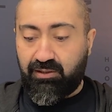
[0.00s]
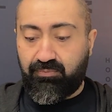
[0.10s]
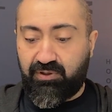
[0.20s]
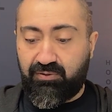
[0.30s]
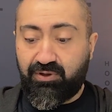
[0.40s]

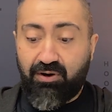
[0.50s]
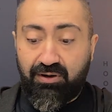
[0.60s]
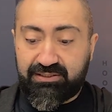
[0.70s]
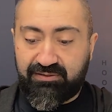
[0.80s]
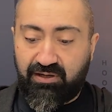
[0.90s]
But
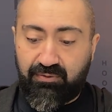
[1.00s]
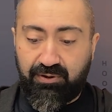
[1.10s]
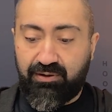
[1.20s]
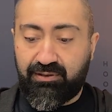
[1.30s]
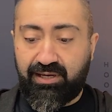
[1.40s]
regardless of that,
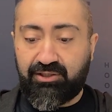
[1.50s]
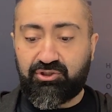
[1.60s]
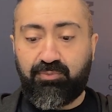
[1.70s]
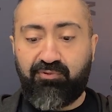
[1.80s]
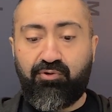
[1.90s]
regarding the
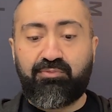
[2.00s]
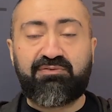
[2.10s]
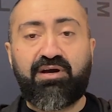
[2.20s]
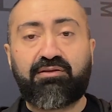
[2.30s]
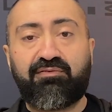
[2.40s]
actual performance
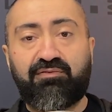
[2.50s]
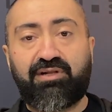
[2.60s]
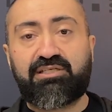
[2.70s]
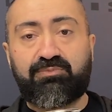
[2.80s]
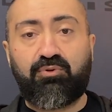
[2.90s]
factor of
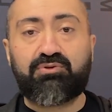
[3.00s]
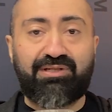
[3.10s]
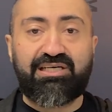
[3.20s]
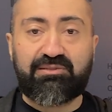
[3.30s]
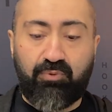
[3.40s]
glass
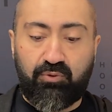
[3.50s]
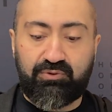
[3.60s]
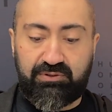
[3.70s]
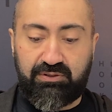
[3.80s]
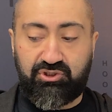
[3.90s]
bowls,